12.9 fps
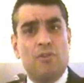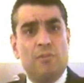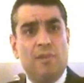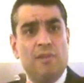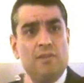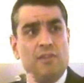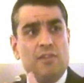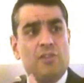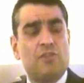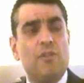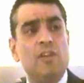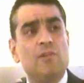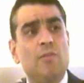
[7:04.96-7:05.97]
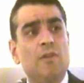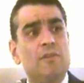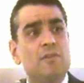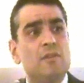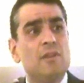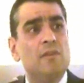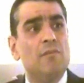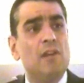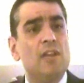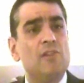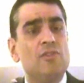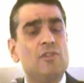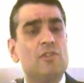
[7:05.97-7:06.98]
possibly the discrete ones in
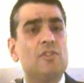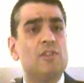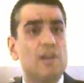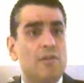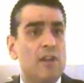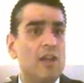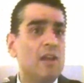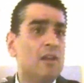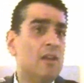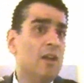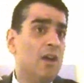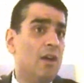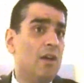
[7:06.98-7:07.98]
relation to Syria